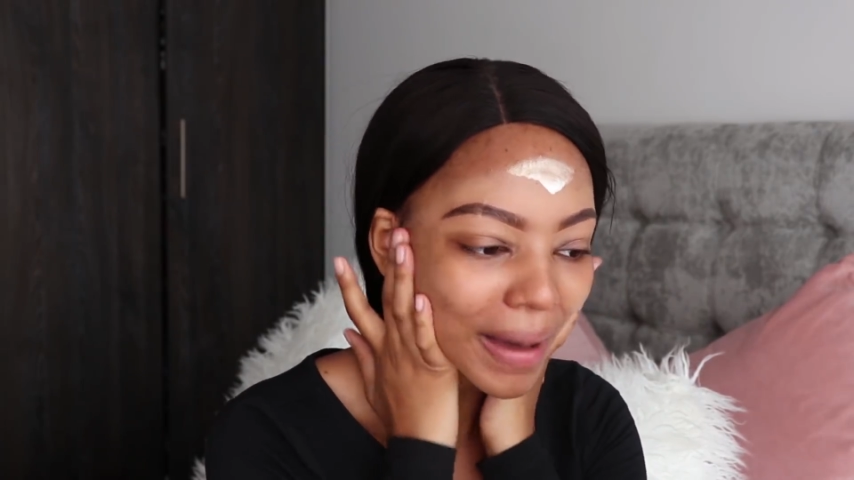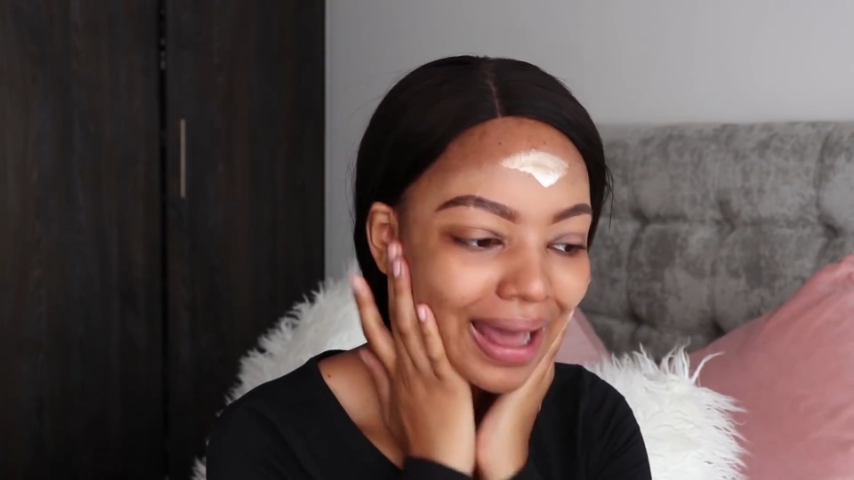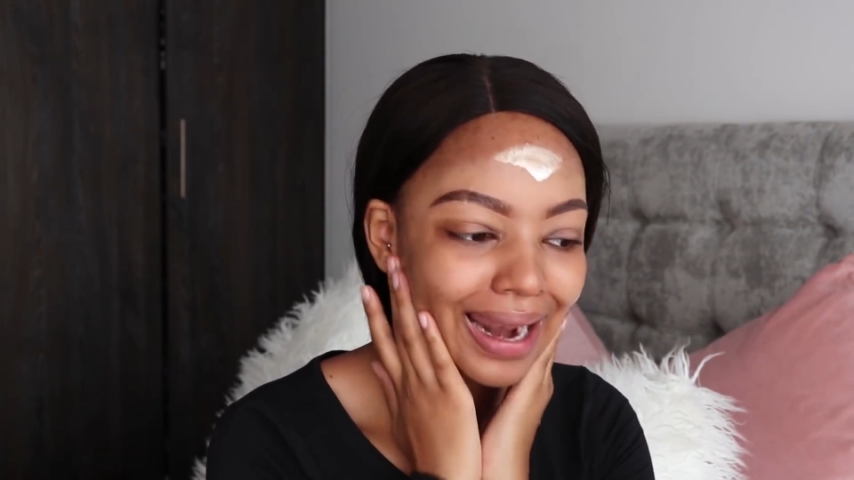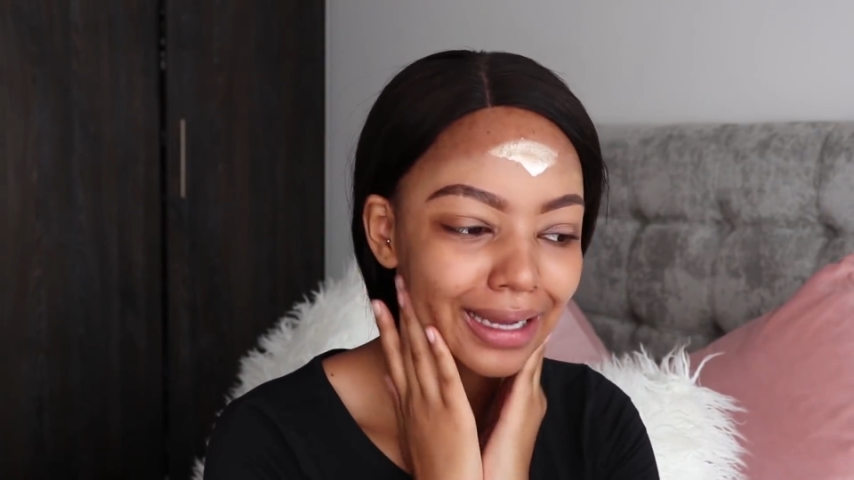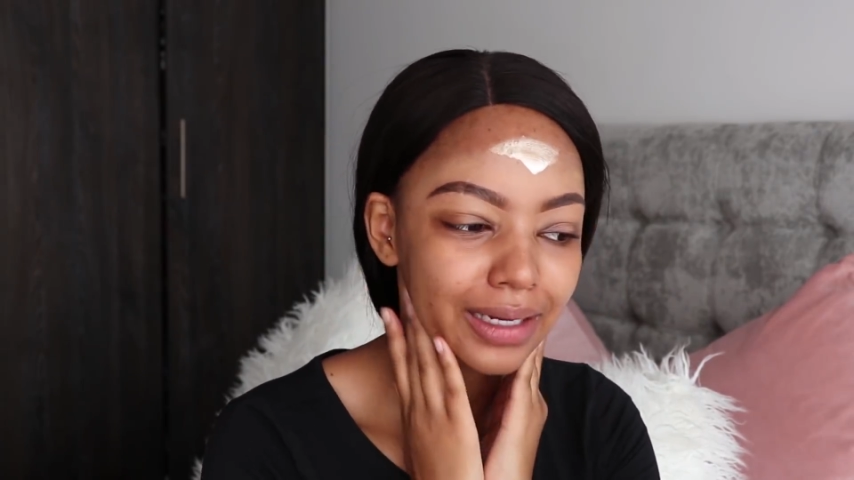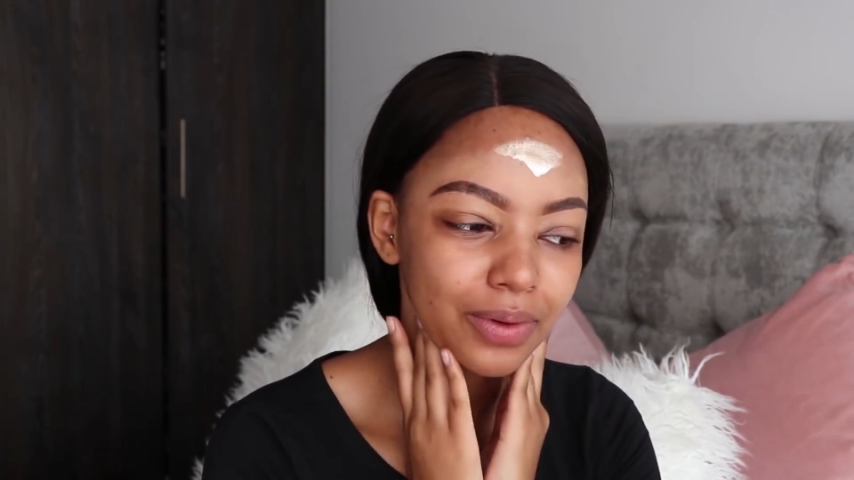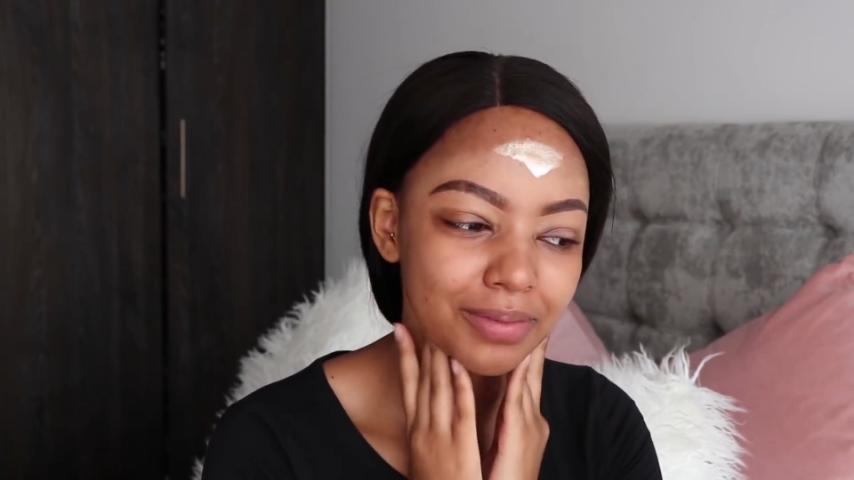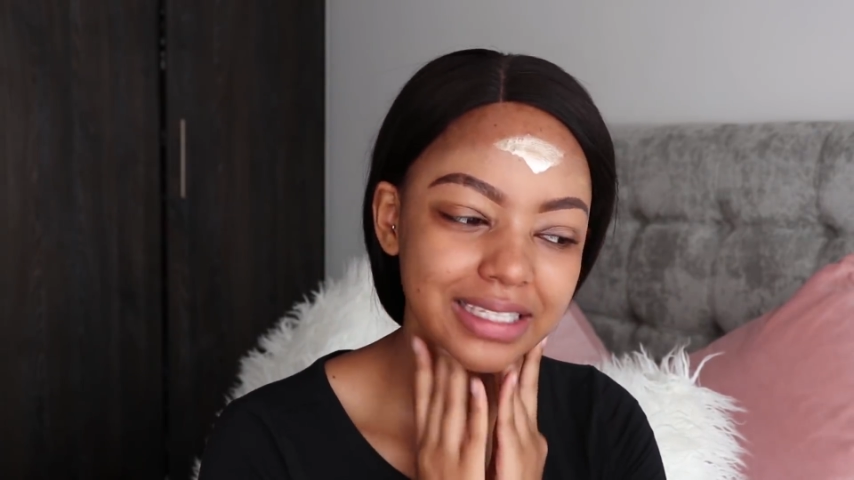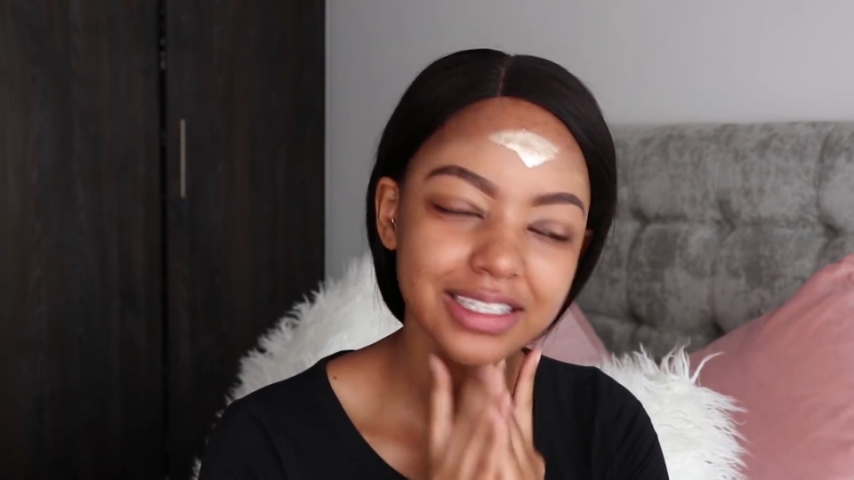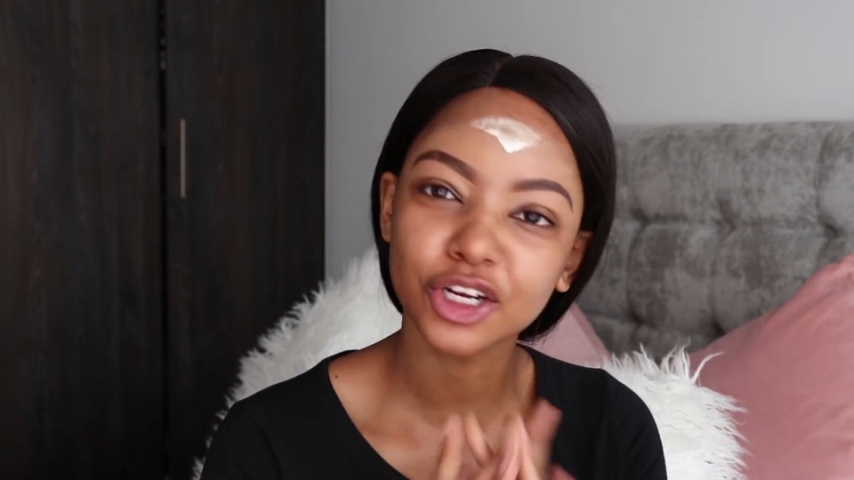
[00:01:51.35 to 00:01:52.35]
I like it when
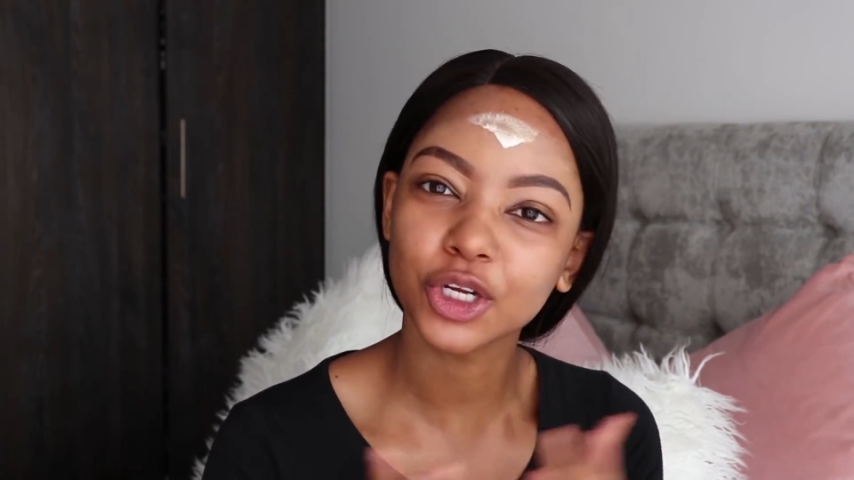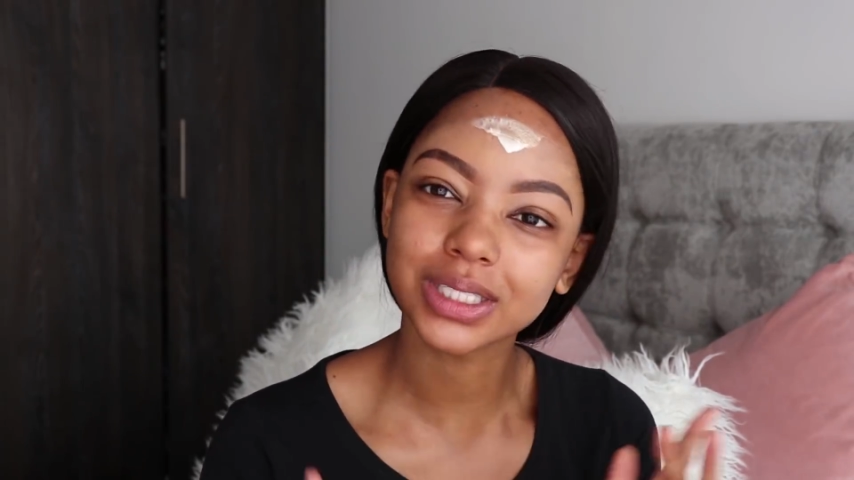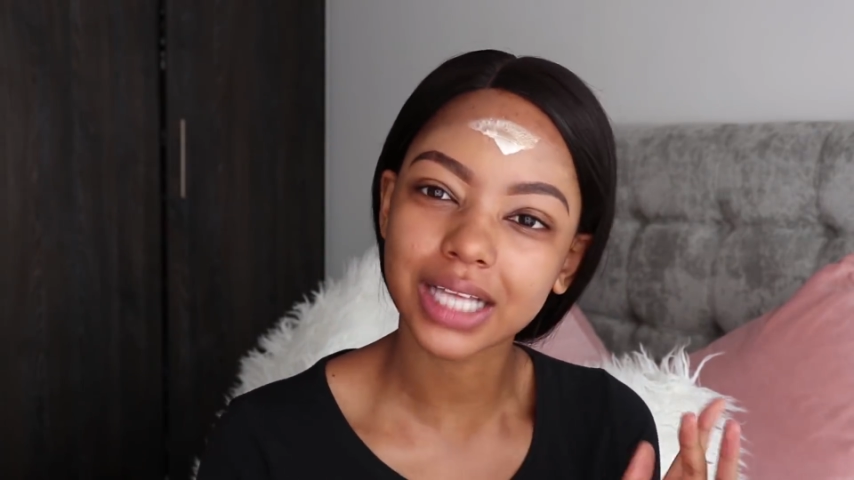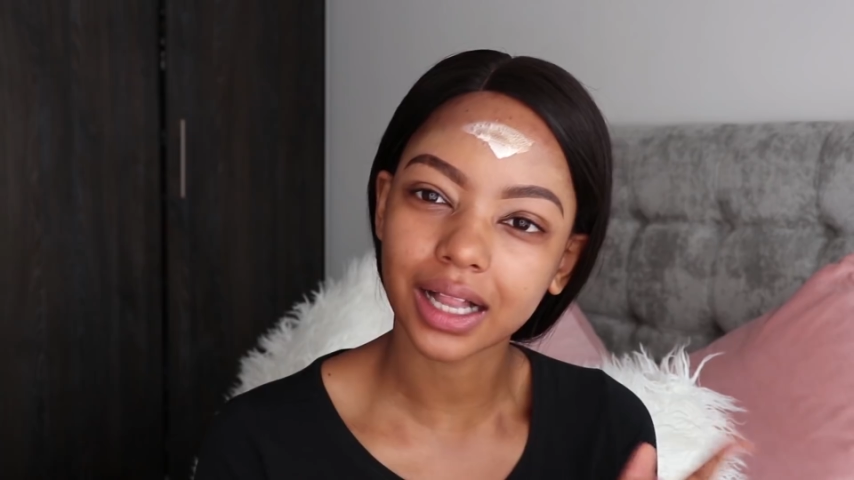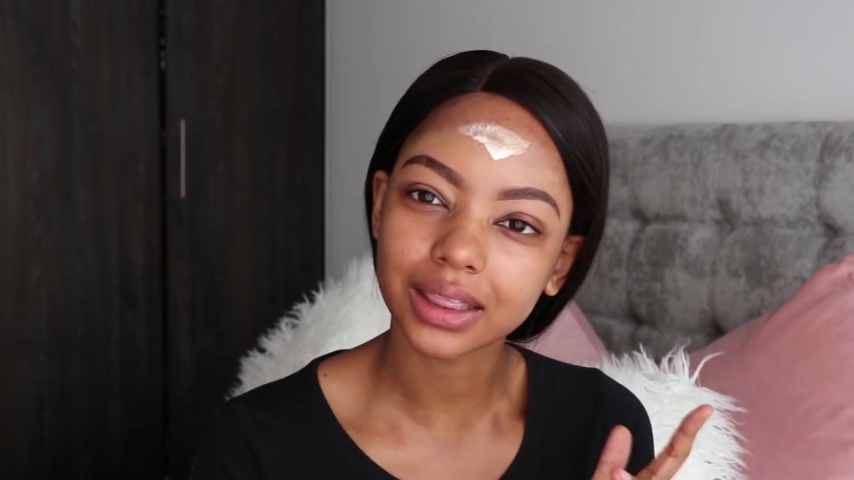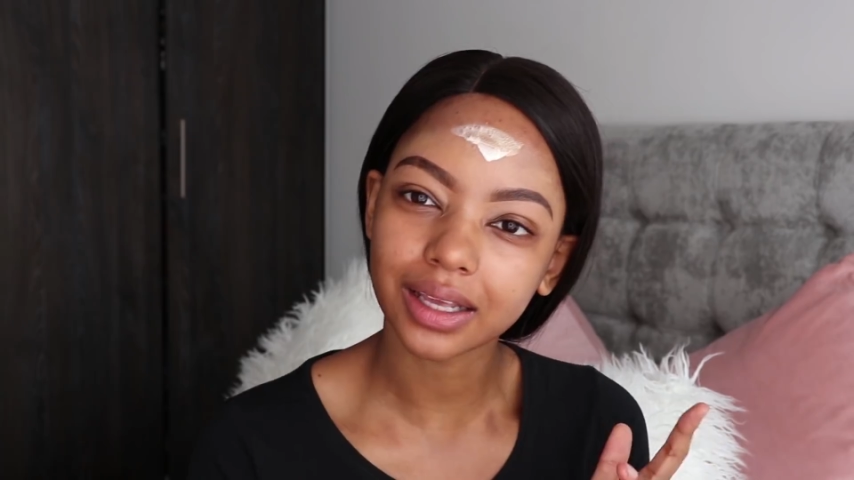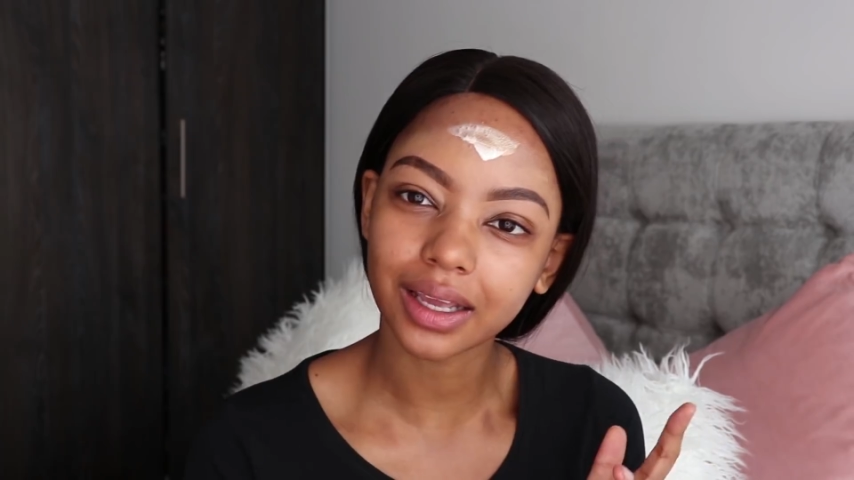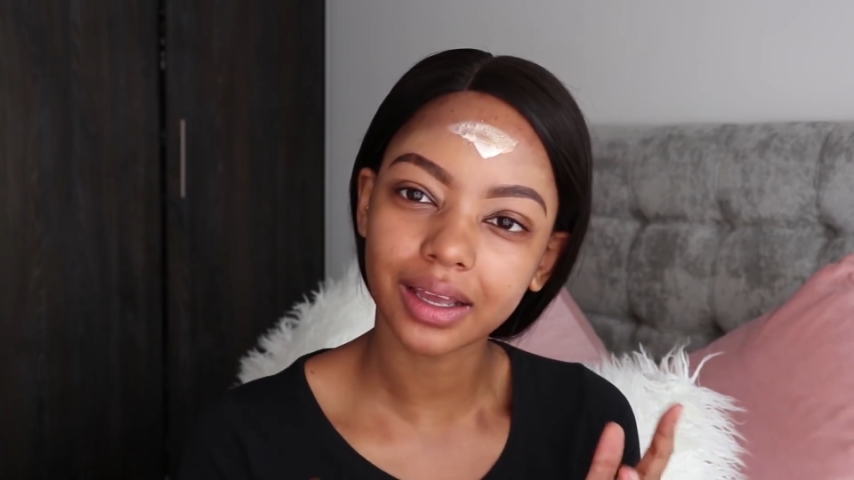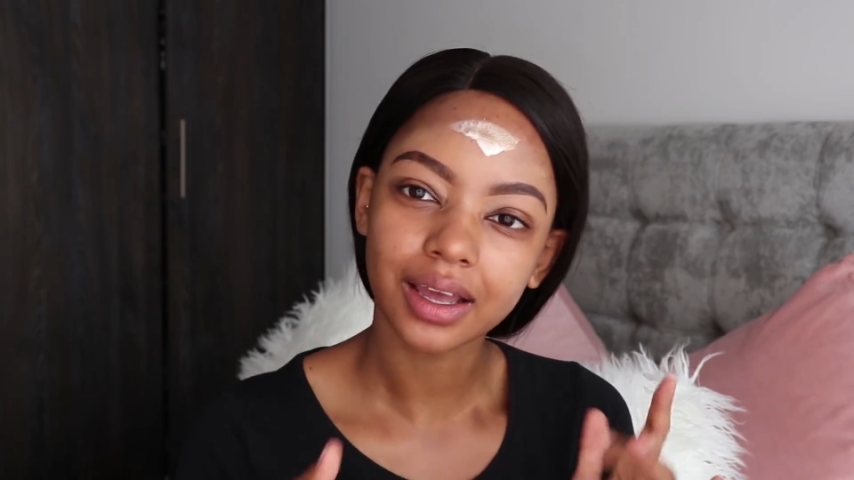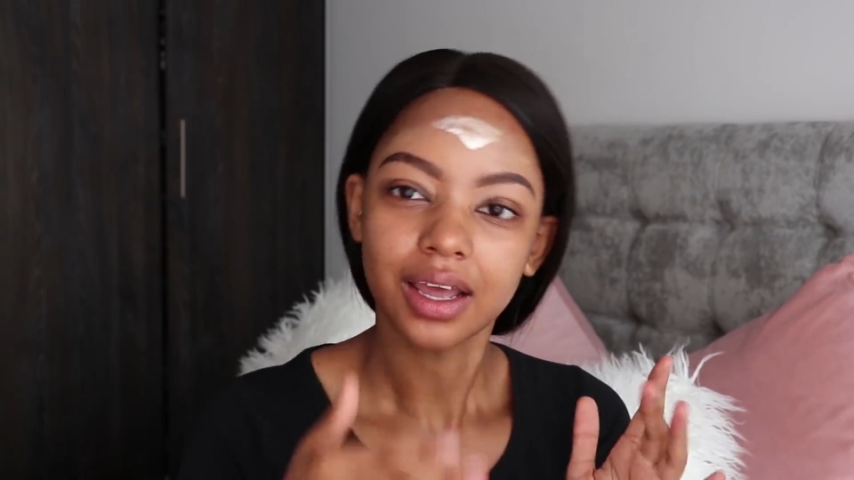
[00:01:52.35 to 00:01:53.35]
my skin looks
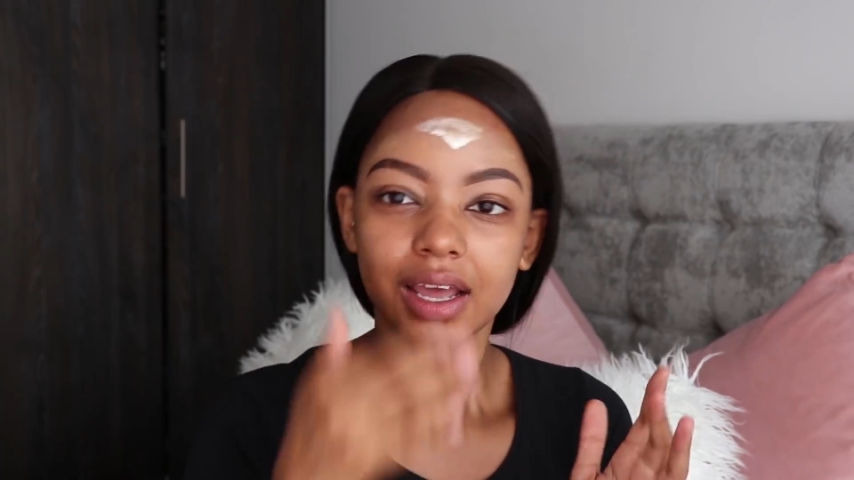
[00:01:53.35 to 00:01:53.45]
healthy,